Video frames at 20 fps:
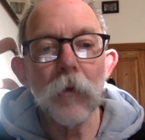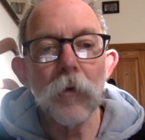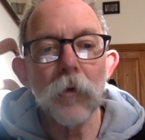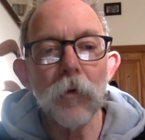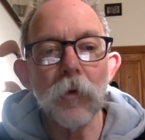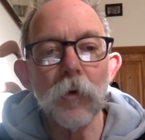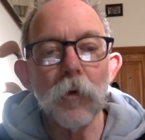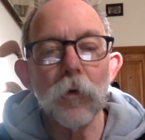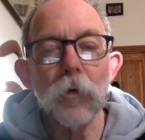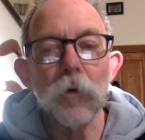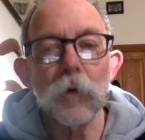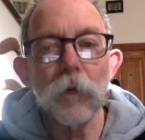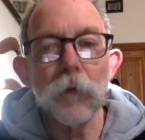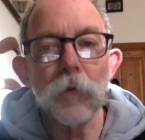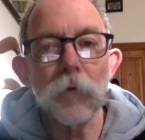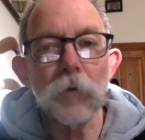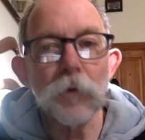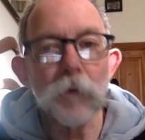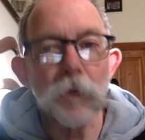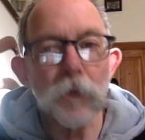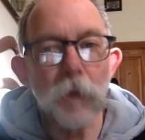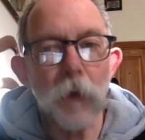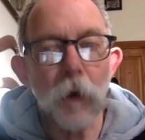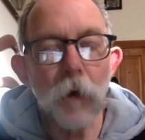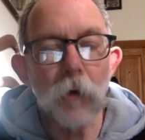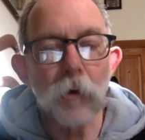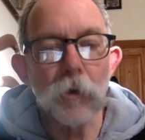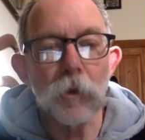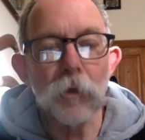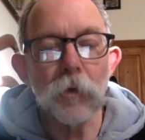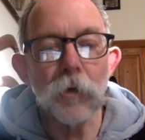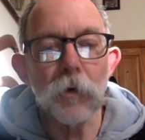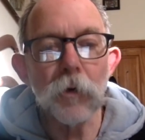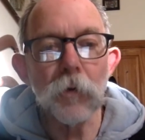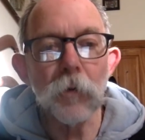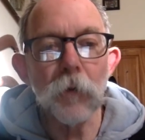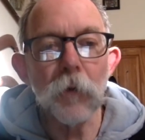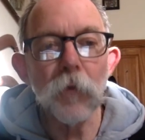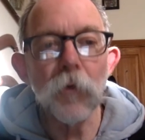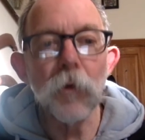look at different styles in
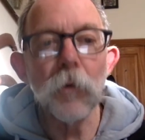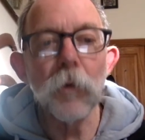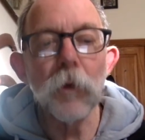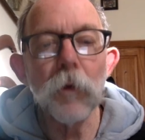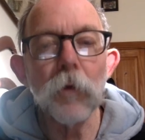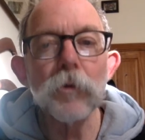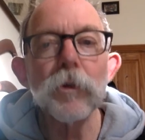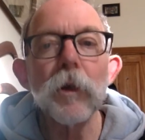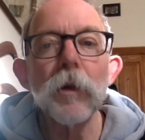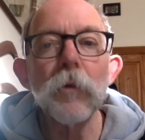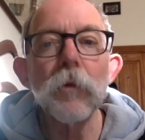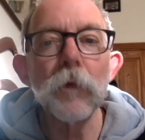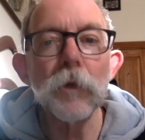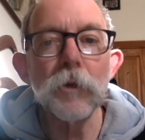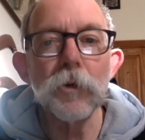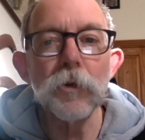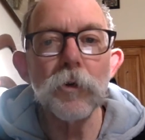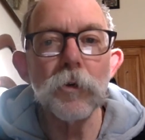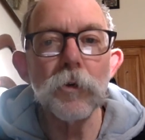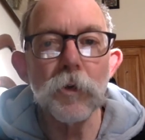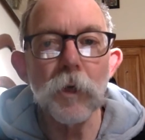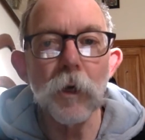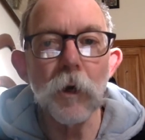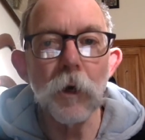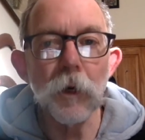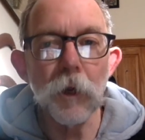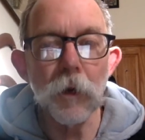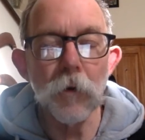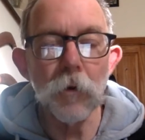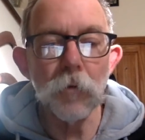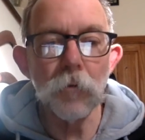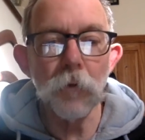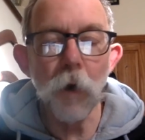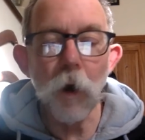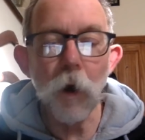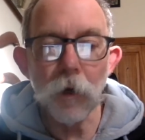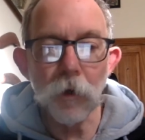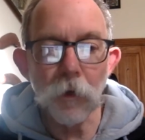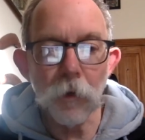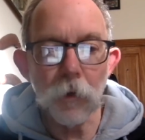documentary, but also to introduce the idea of
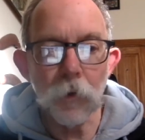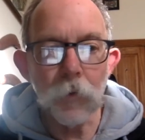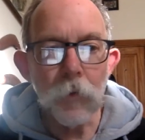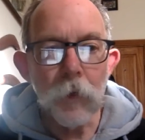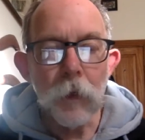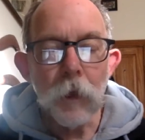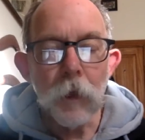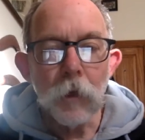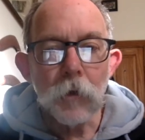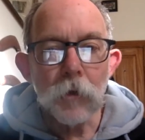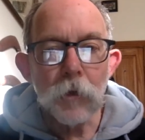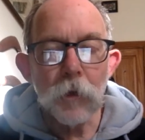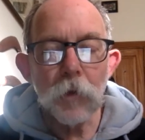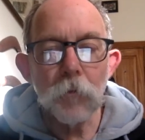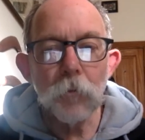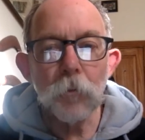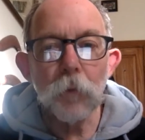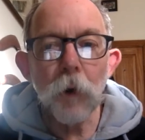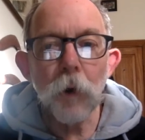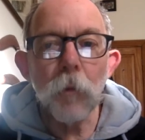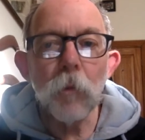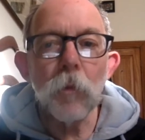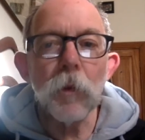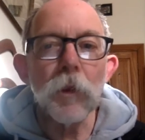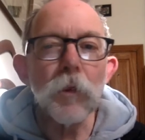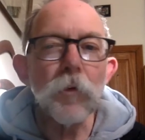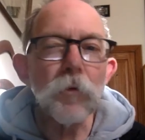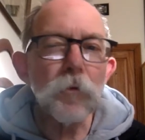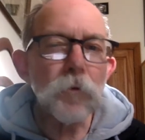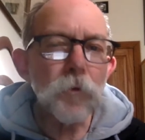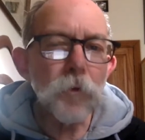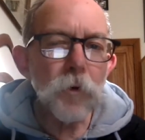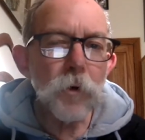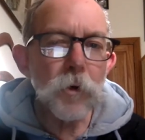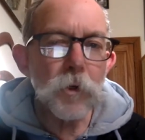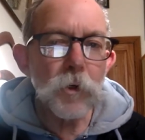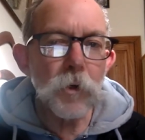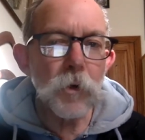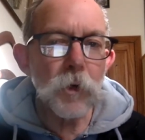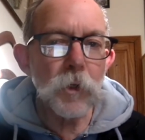writing. So probably the
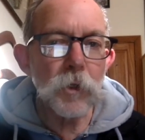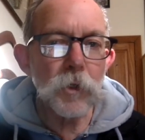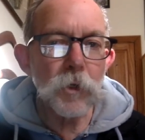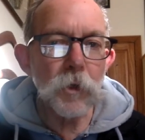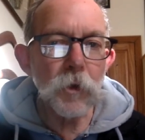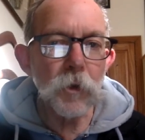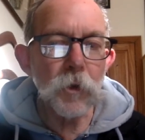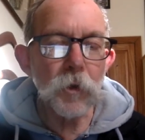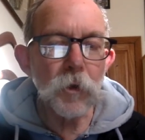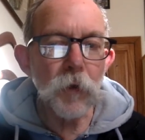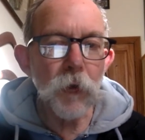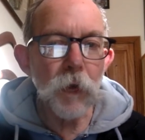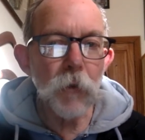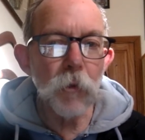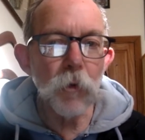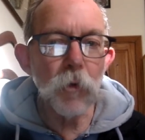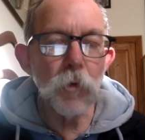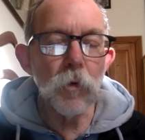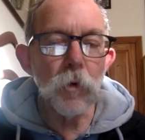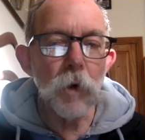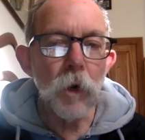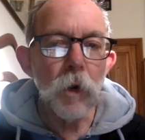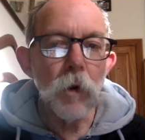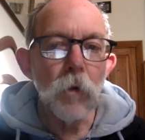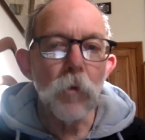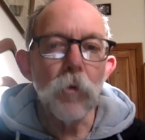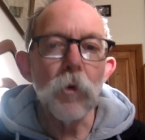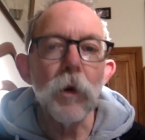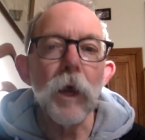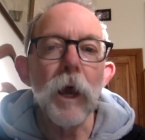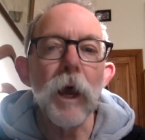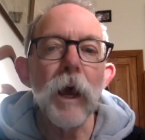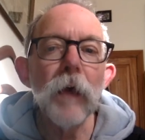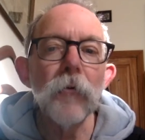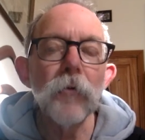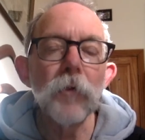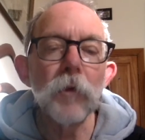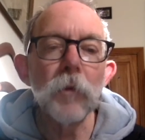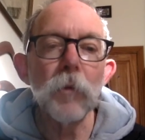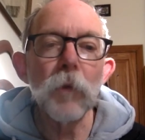first question on the table would
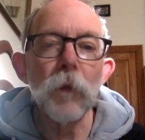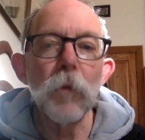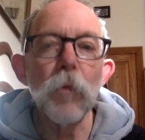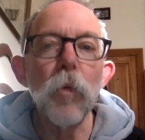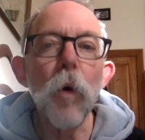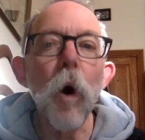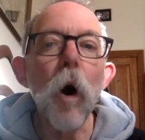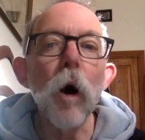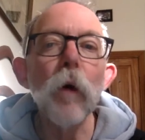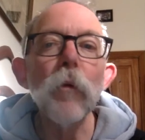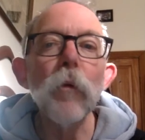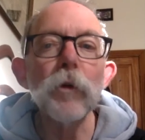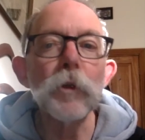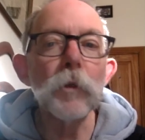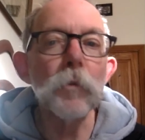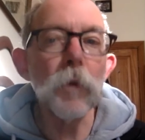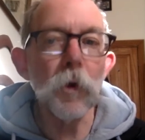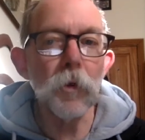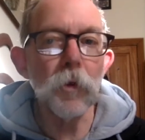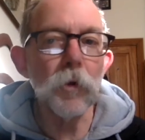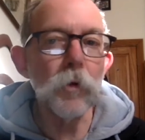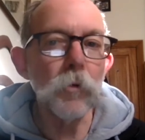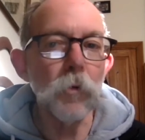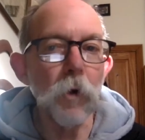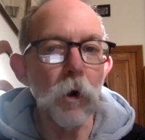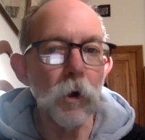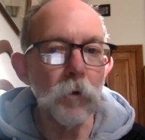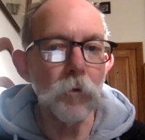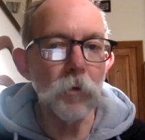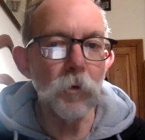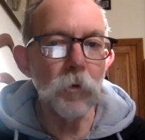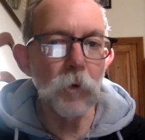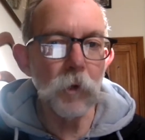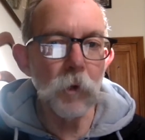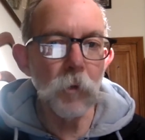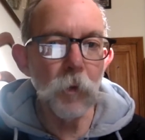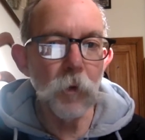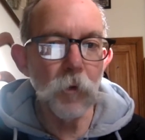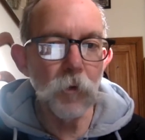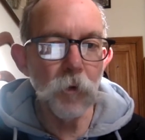have to be, why would you bother to write for
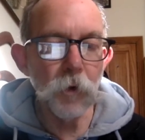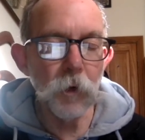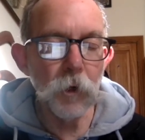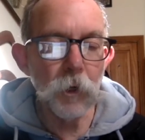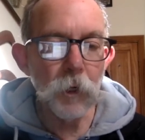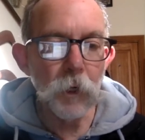documentary?